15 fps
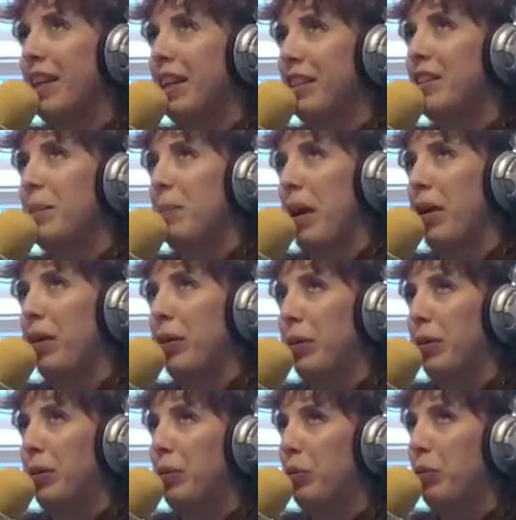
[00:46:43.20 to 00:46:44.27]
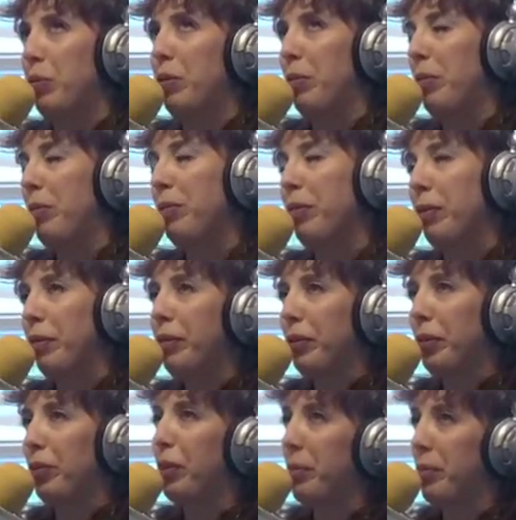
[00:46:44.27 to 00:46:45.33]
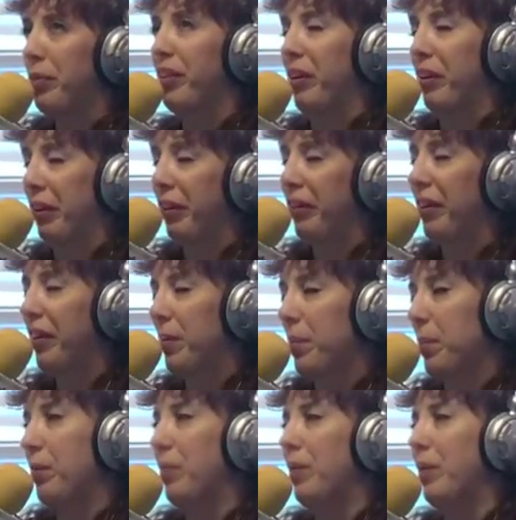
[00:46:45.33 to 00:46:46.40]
it's about scripts that are available. So